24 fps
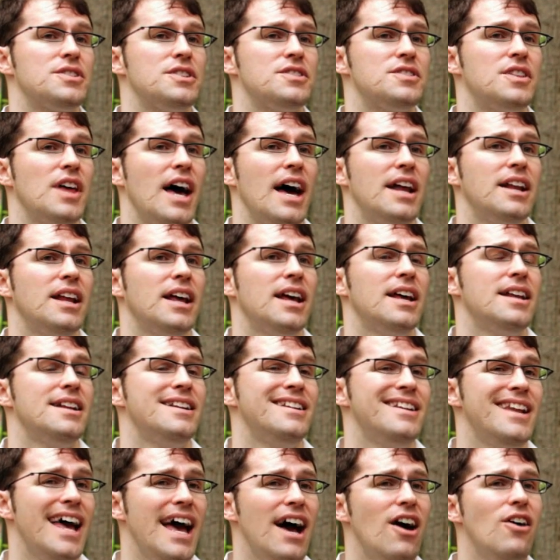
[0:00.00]
is that
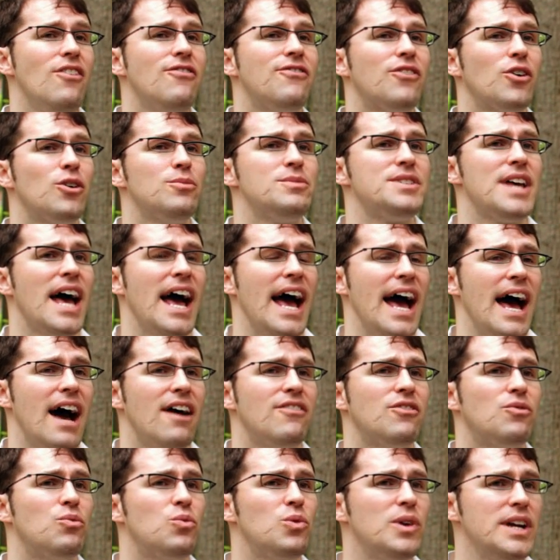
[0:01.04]
now firms have
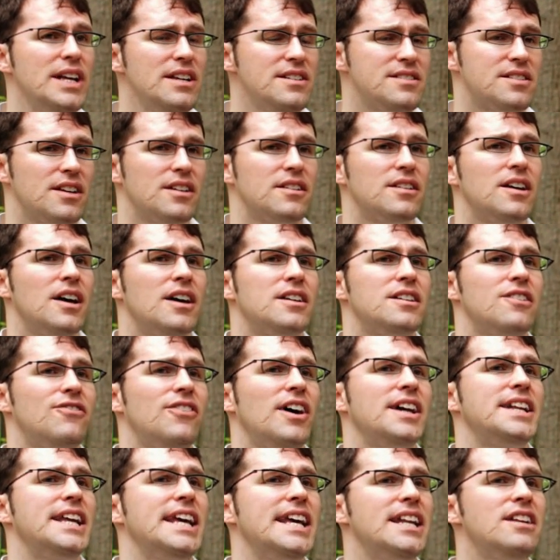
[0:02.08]
reason to
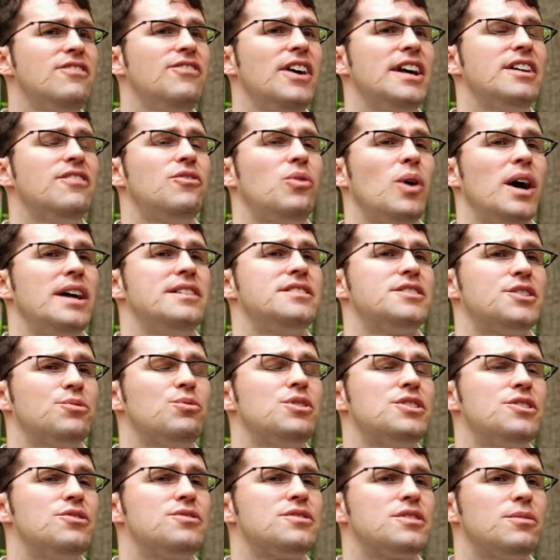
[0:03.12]
find innovative ways to
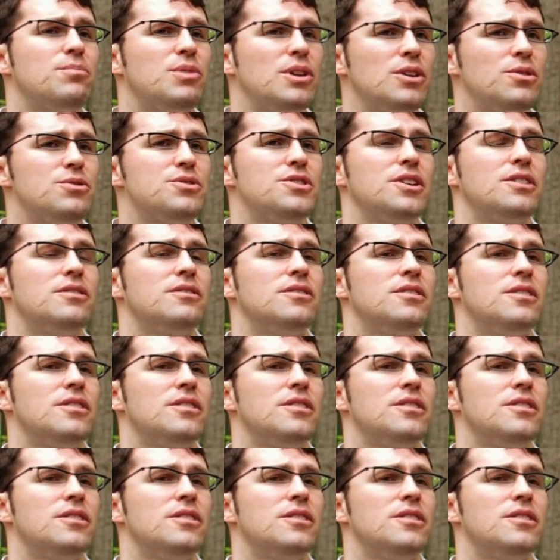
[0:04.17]
reduce the pollution.